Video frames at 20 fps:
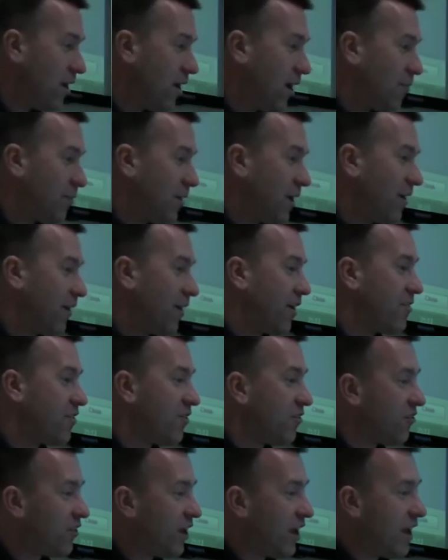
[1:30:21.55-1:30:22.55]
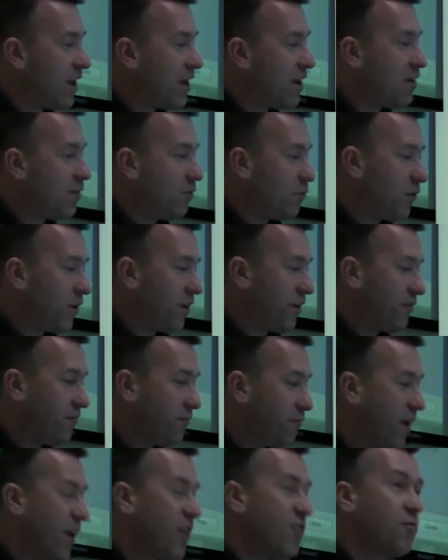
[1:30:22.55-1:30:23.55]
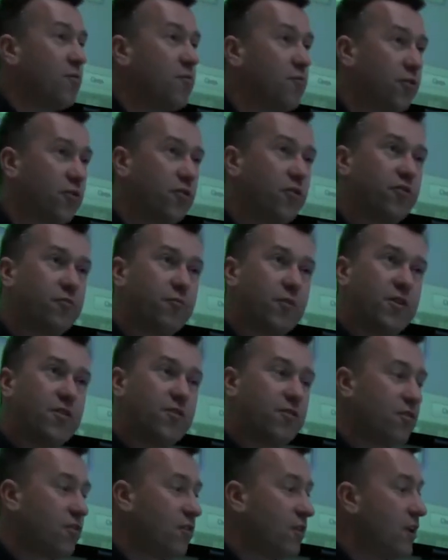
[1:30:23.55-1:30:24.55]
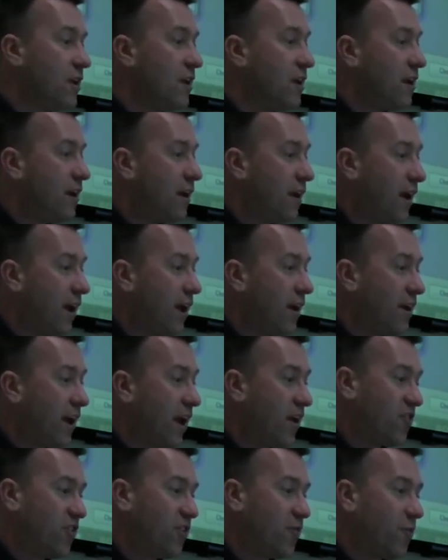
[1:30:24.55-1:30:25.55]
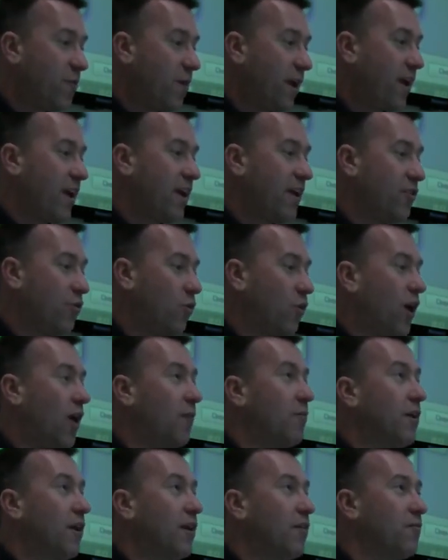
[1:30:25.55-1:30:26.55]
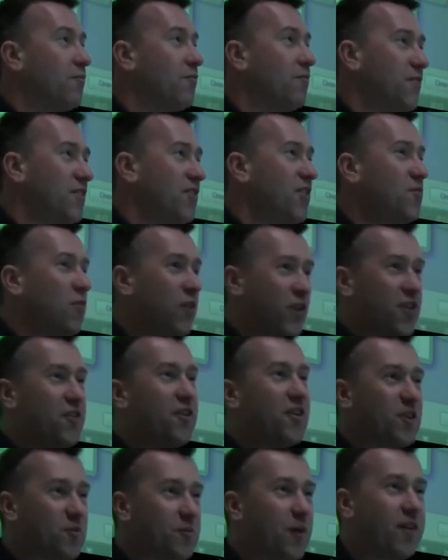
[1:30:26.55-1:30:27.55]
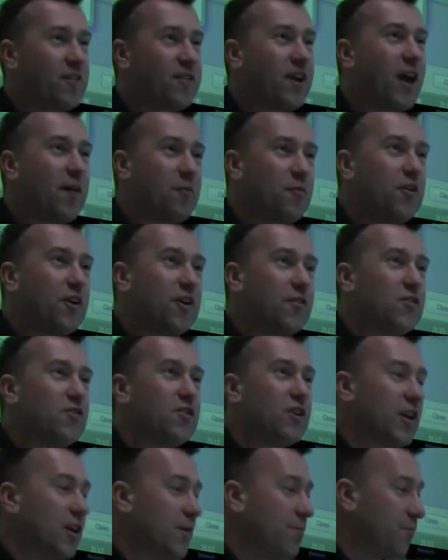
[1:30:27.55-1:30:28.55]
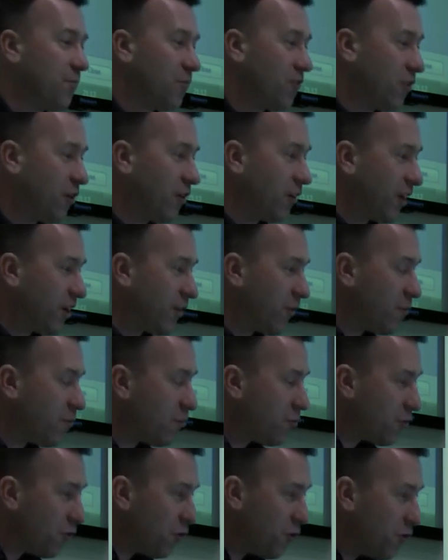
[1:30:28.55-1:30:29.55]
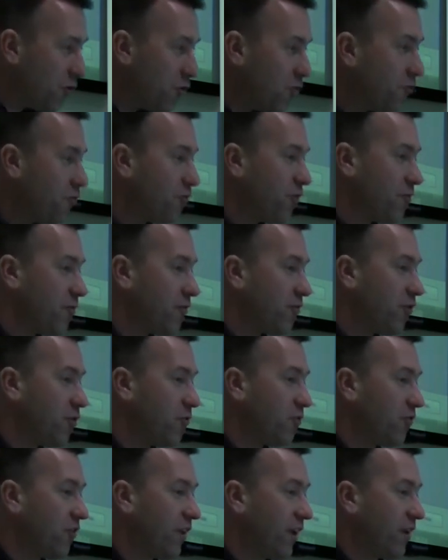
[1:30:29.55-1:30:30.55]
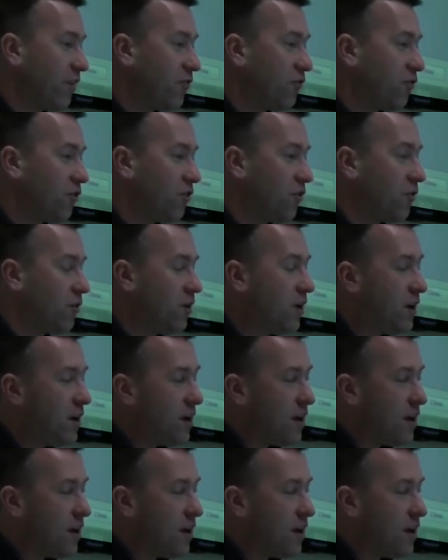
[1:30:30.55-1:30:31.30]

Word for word: I'm now going to say we've made some improvements, and actually we're backing it all up now. This is what you'd expect to happen over time. So I'm going to improve the performance of that control.